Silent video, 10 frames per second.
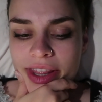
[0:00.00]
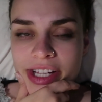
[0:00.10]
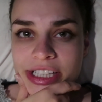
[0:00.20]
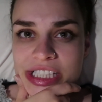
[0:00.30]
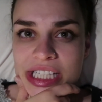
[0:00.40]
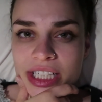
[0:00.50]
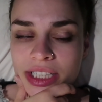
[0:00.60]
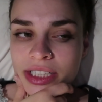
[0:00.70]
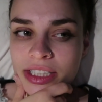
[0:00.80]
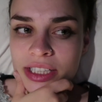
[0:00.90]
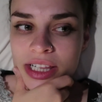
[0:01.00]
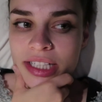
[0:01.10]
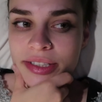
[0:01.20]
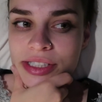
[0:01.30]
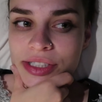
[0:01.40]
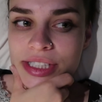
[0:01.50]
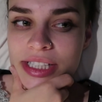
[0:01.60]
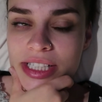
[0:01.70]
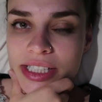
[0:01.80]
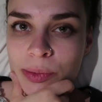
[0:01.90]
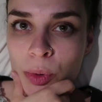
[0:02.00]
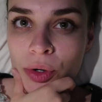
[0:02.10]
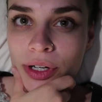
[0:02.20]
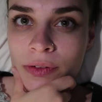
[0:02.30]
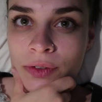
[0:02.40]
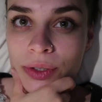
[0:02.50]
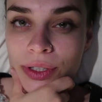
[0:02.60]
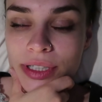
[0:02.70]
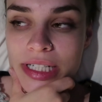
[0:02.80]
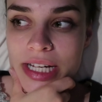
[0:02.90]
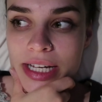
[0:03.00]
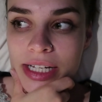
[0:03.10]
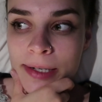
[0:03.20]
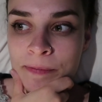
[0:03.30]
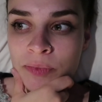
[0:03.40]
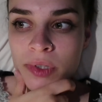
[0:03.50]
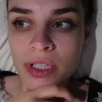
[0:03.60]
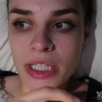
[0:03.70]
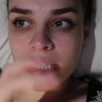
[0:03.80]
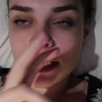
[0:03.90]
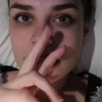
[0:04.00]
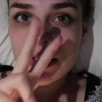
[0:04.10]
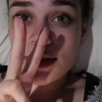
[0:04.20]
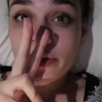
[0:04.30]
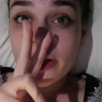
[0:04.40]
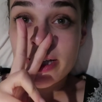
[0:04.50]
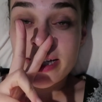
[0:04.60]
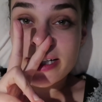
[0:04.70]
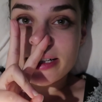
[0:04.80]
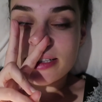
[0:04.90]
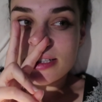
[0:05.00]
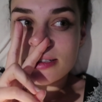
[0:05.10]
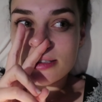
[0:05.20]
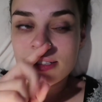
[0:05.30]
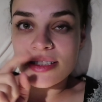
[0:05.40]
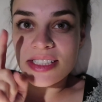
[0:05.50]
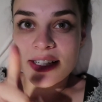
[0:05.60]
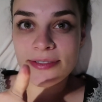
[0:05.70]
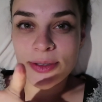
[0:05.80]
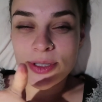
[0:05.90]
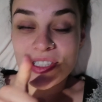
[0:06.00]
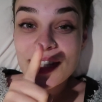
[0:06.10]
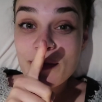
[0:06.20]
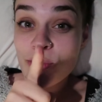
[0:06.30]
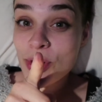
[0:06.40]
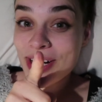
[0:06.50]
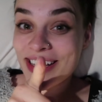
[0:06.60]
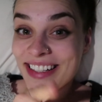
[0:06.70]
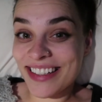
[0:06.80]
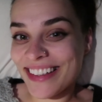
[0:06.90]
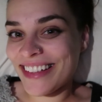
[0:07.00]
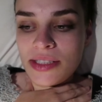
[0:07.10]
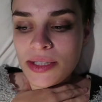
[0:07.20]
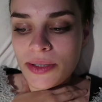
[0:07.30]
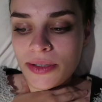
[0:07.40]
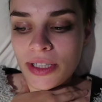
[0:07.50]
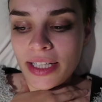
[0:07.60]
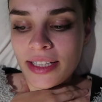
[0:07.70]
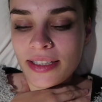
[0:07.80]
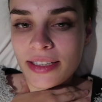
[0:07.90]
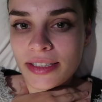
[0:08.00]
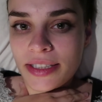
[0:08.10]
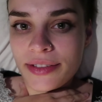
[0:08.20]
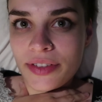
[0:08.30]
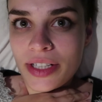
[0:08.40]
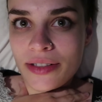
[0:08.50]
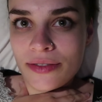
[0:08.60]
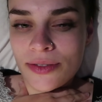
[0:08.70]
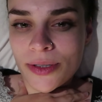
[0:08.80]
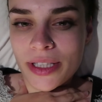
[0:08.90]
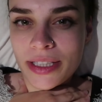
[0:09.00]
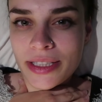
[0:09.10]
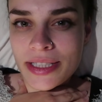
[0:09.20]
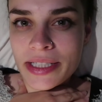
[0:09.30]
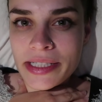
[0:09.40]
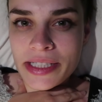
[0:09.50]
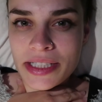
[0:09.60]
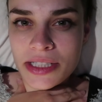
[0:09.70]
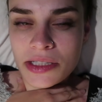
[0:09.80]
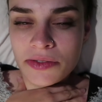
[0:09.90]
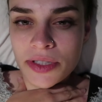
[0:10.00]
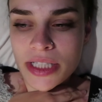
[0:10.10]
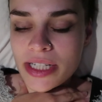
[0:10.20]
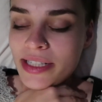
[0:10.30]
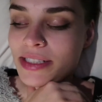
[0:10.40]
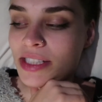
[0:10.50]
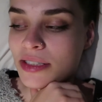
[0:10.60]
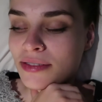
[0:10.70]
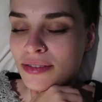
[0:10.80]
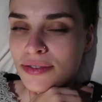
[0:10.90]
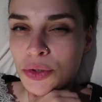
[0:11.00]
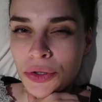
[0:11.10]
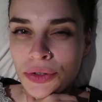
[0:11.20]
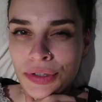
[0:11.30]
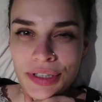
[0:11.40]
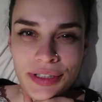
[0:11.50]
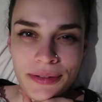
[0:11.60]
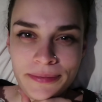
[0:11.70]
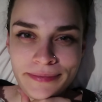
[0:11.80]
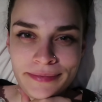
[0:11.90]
that was the exploring for today. I got to 2 of the lakes, saw Fuji in the morning, so I think that's kind of it for the sightseeing for today. It's like 4:30.